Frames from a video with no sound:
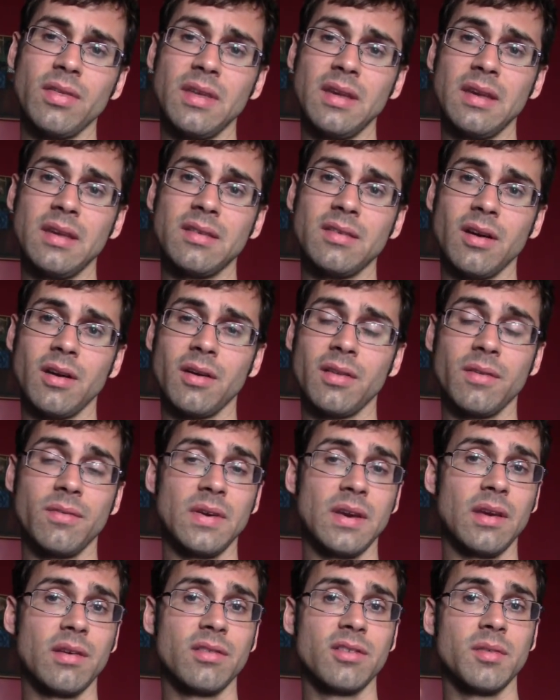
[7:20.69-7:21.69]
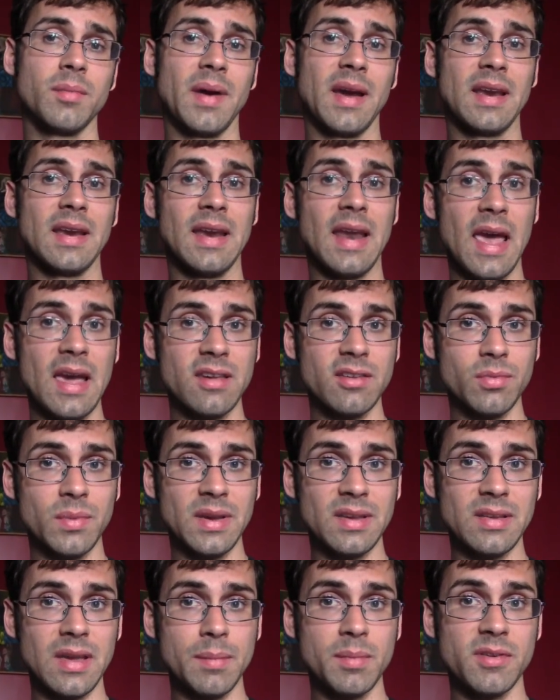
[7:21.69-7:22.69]
These are the videos to my next
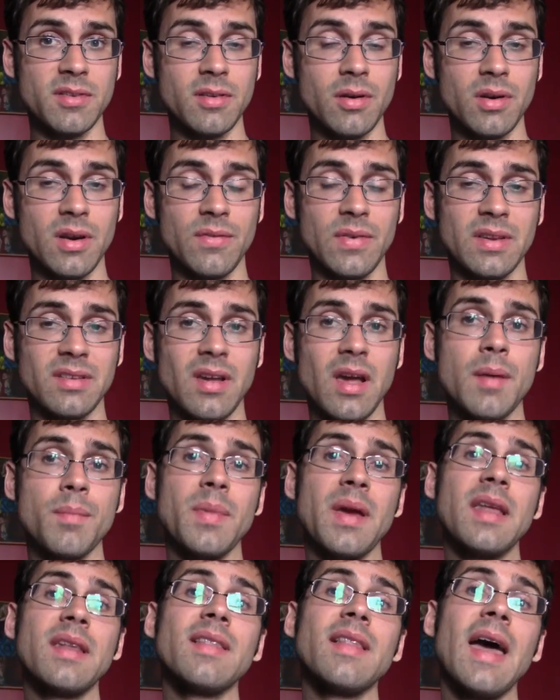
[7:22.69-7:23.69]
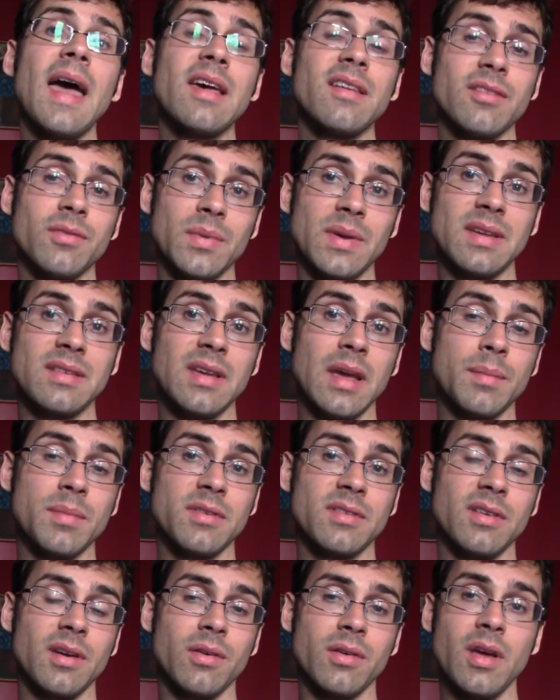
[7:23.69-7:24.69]
week's episode, if it's up, and last week's
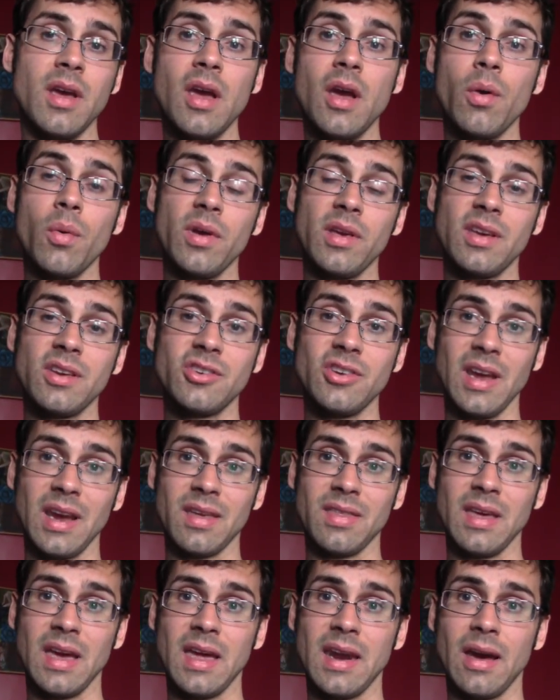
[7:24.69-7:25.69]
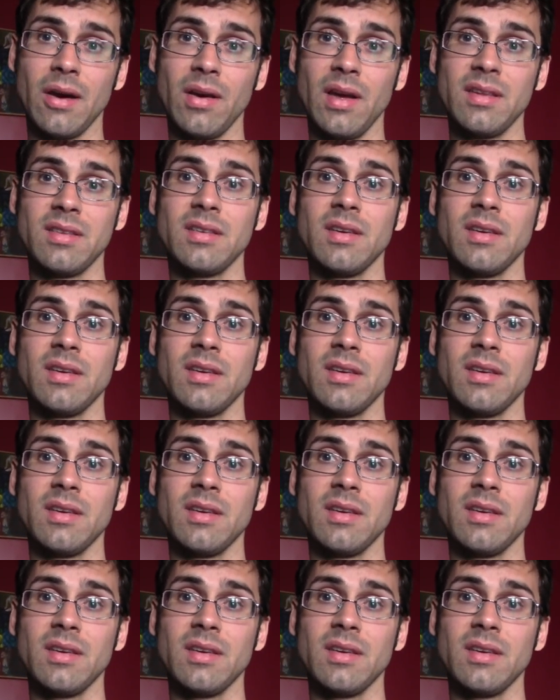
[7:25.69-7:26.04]
episode, where you can check that out.